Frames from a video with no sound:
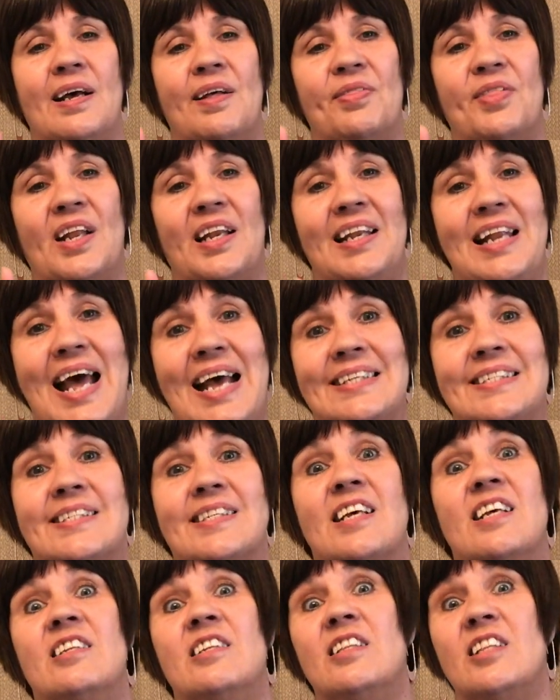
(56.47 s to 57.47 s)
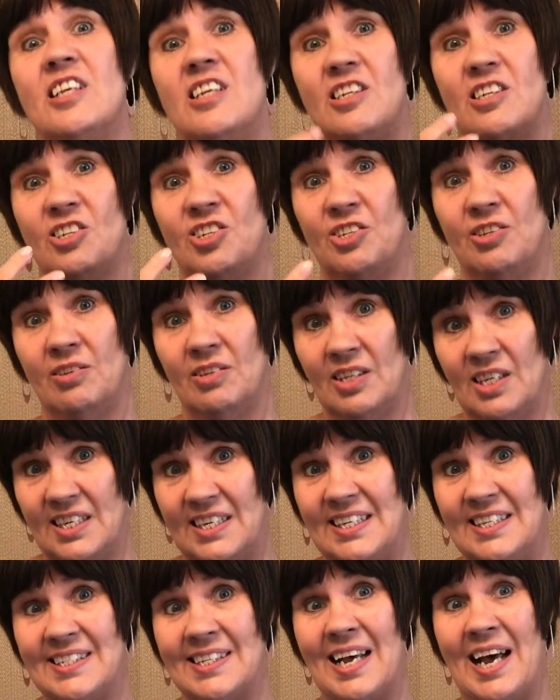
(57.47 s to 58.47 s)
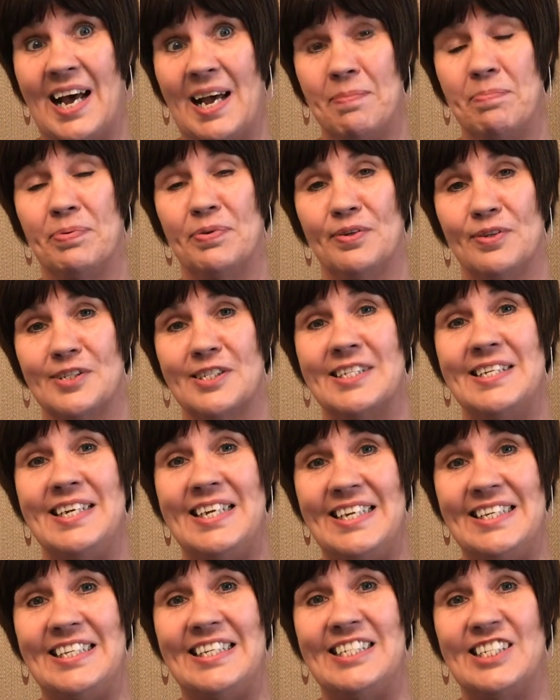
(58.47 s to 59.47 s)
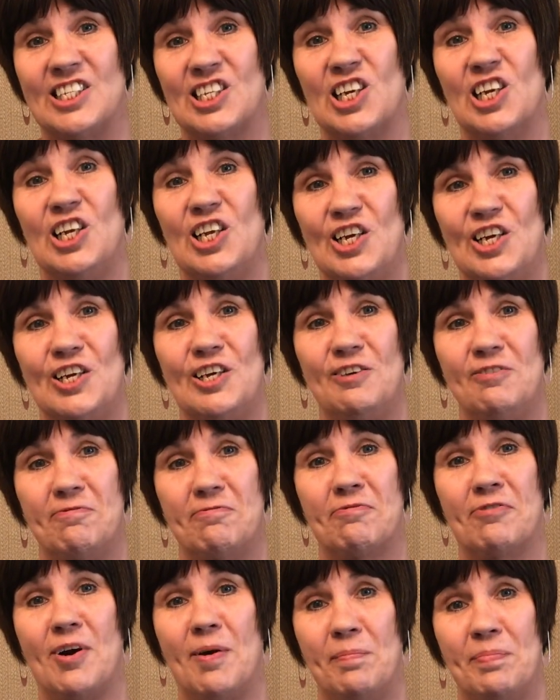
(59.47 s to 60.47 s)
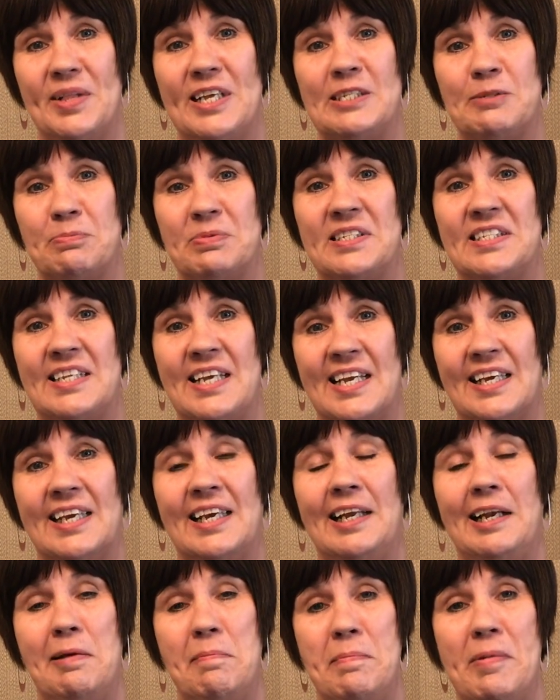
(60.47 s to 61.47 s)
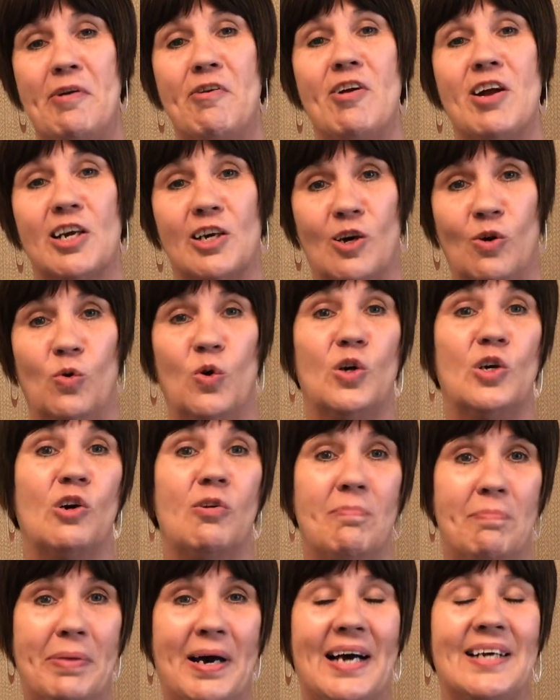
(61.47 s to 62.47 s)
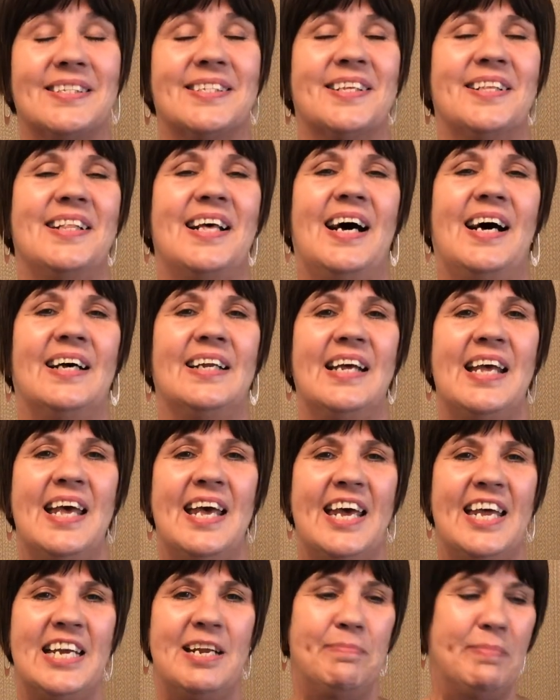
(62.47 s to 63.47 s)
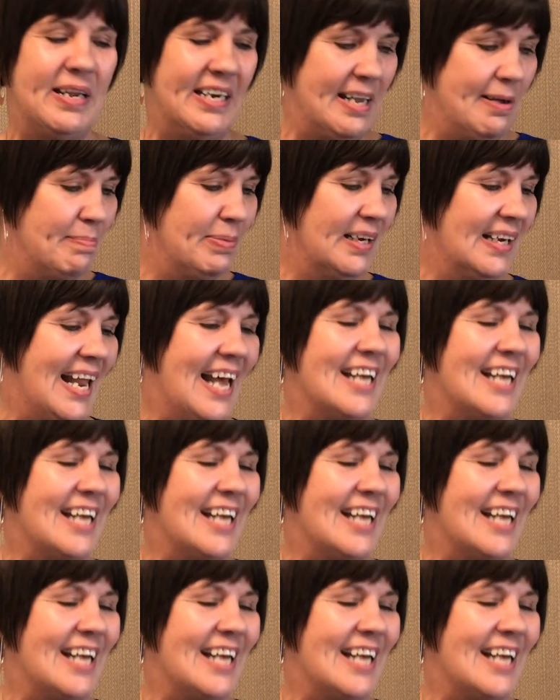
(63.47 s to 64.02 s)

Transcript: the lesson that the disciples needed to learn from this particular miracle. We'll come back to that in a minute, but